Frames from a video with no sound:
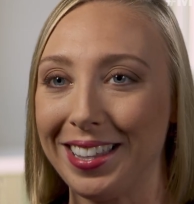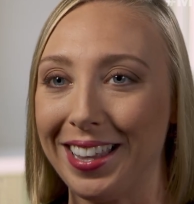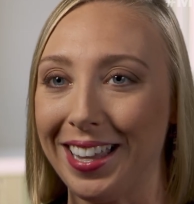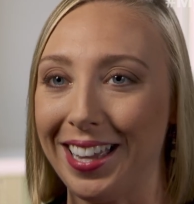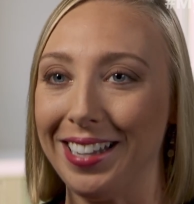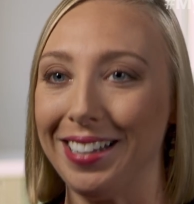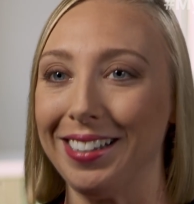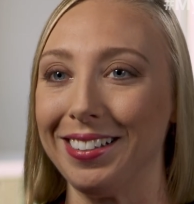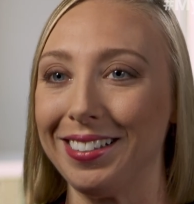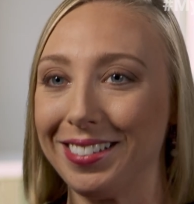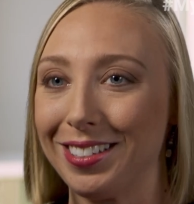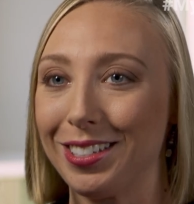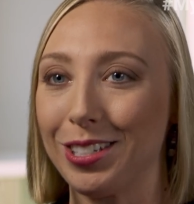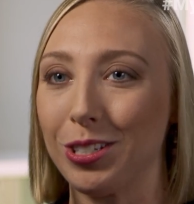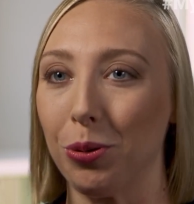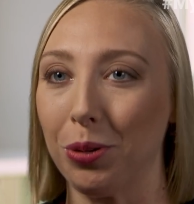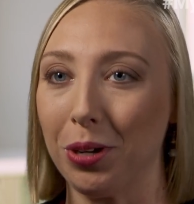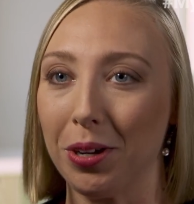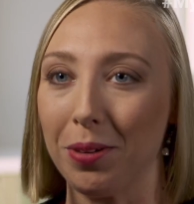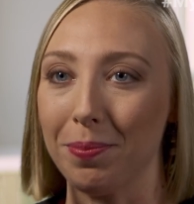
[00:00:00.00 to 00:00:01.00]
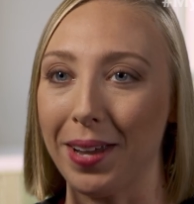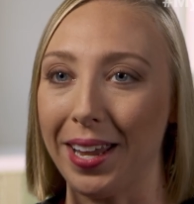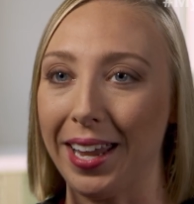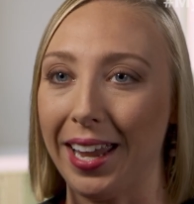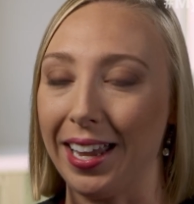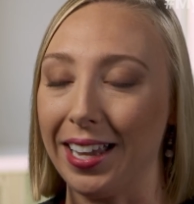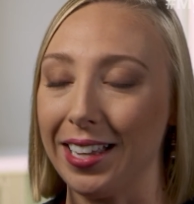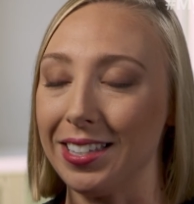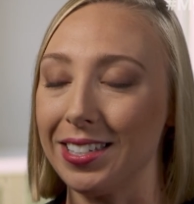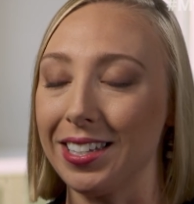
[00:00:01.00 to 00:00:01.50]
then soak up my
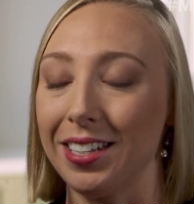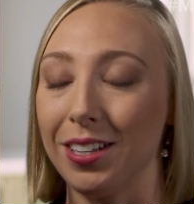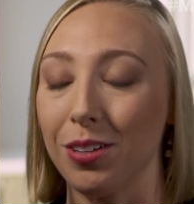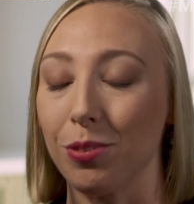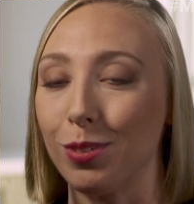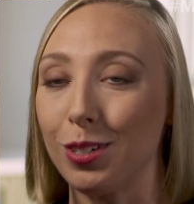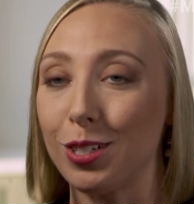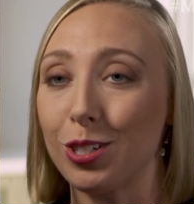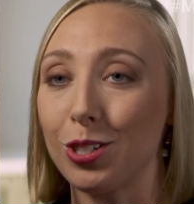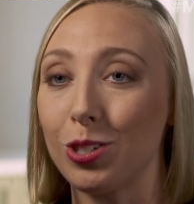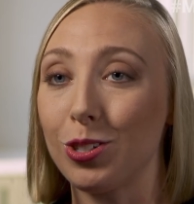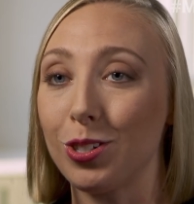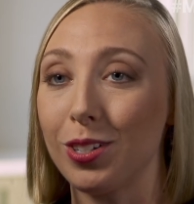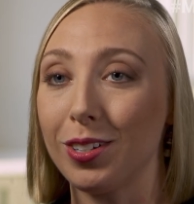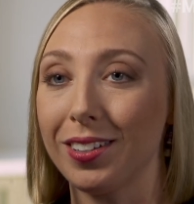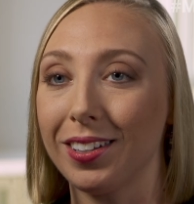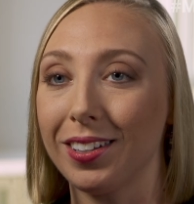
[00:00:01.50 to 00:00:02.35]
hands. And it was